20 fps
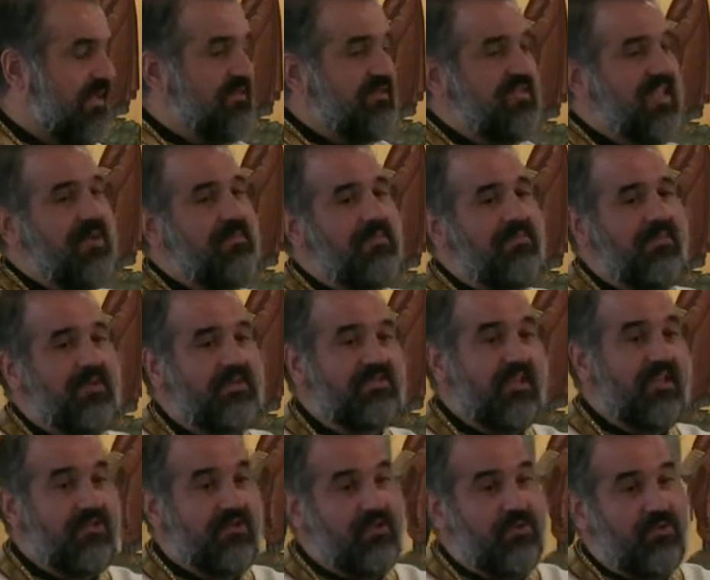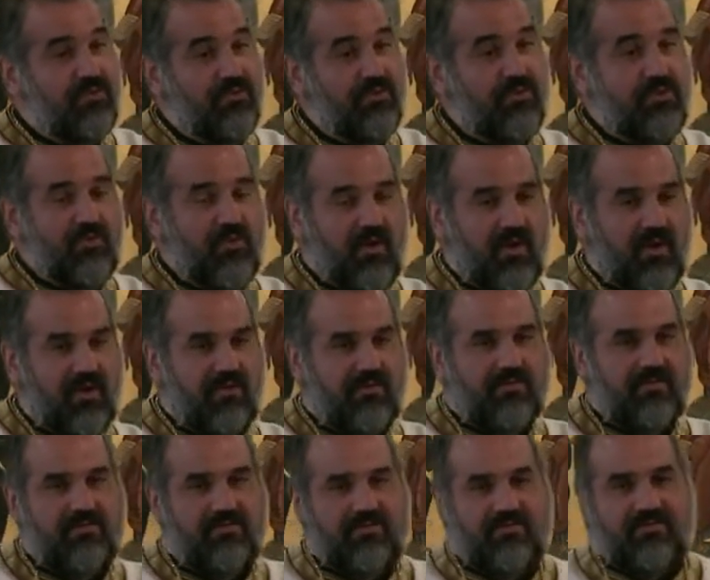And some of us, and you know who you are,
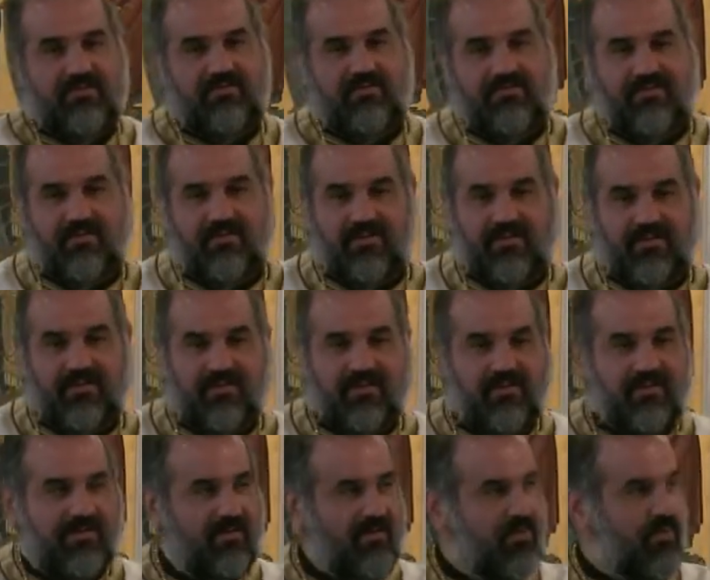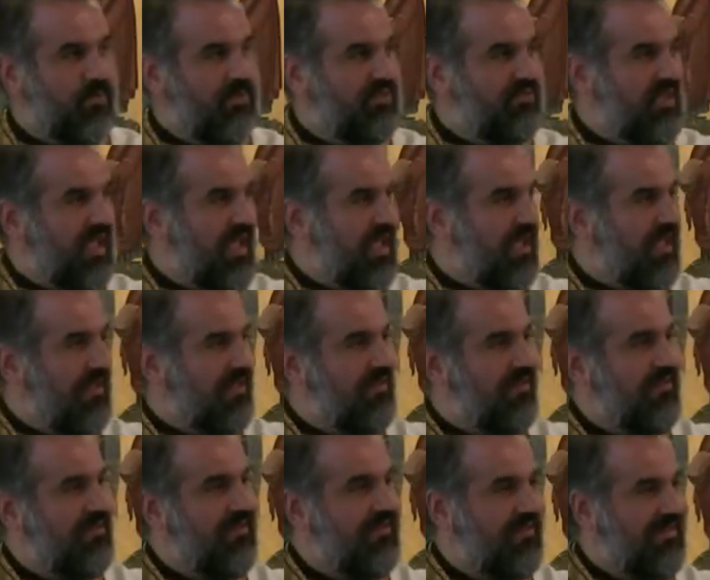will say,
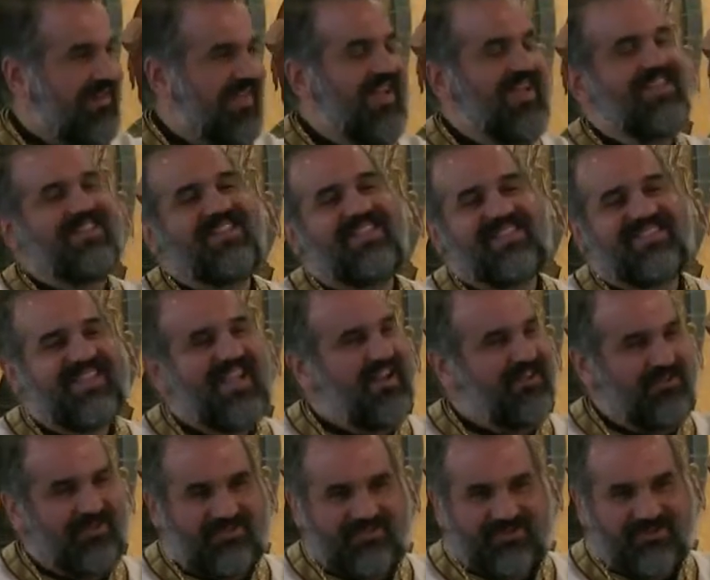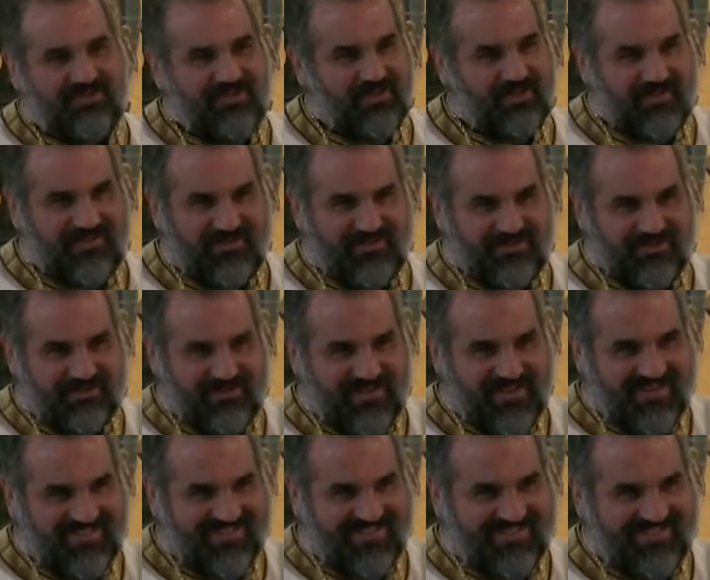doctors don't know what they're
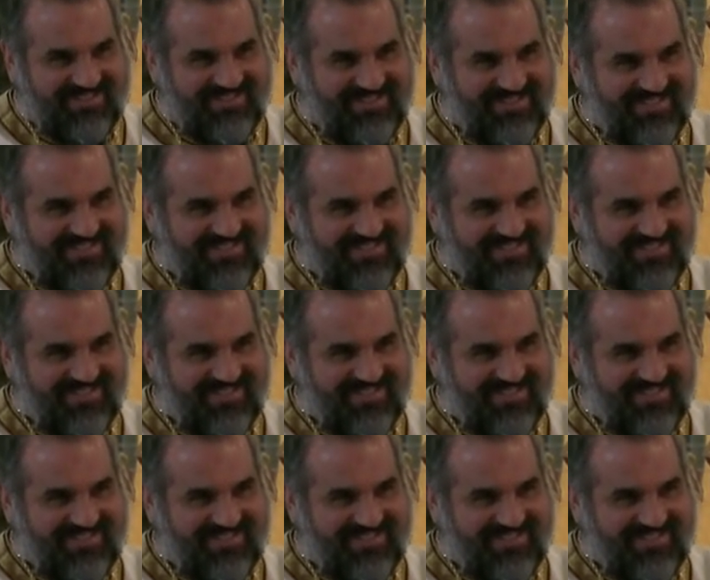doing.